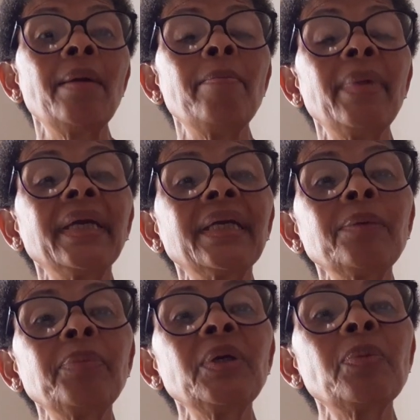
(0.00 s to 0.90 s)

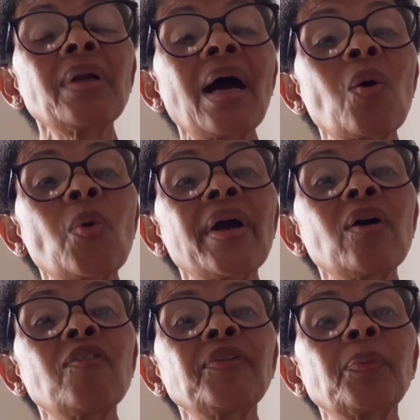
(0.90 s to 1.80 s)
Making people aware
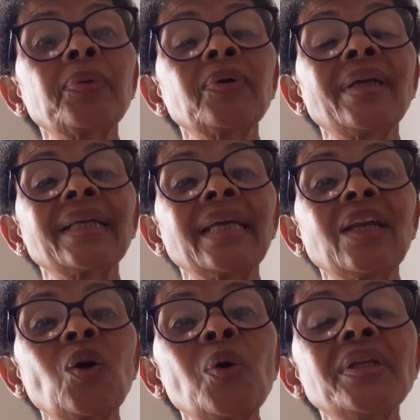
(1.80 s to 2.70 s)
of your product
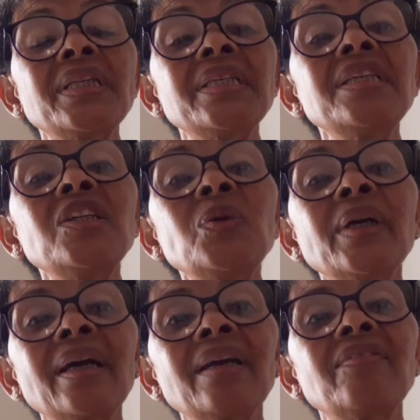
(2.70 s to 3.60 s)
and
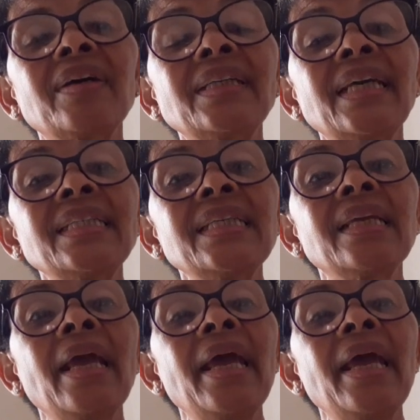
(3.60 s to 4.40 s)
continuing advertising